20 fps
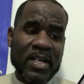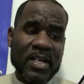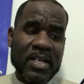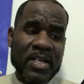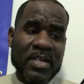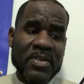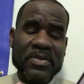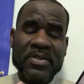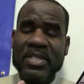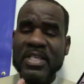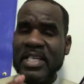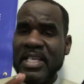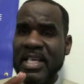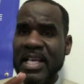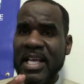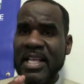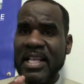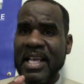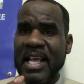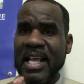here at
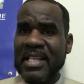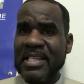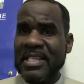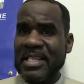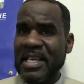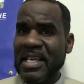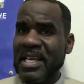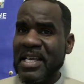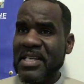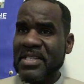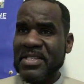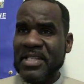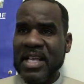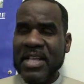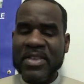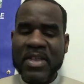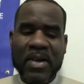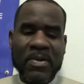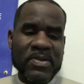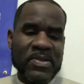the end that I
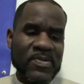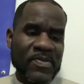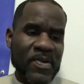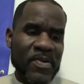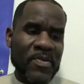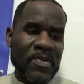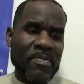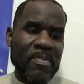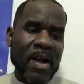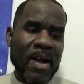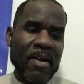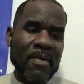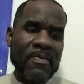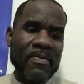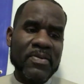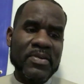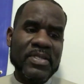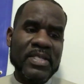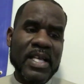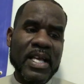thought was very, very
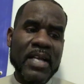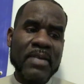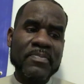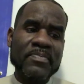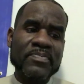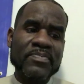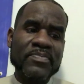powerful is that